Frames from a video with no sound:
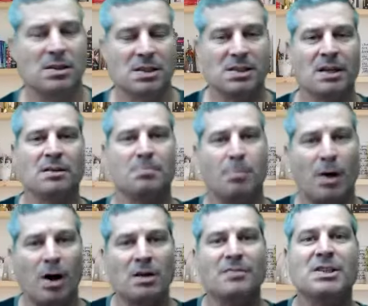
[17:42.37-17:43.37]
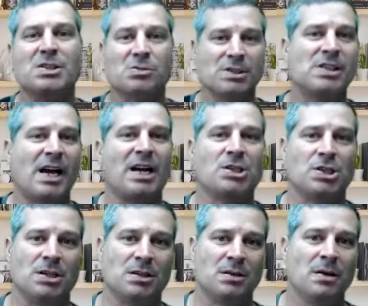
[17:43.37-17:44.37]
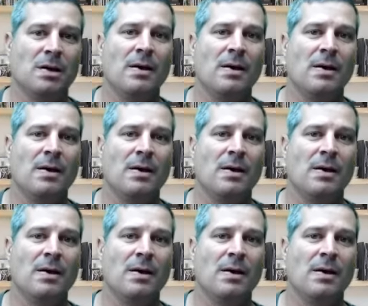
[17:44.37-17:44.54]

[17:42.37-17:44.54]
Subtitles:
I said part of this transaction,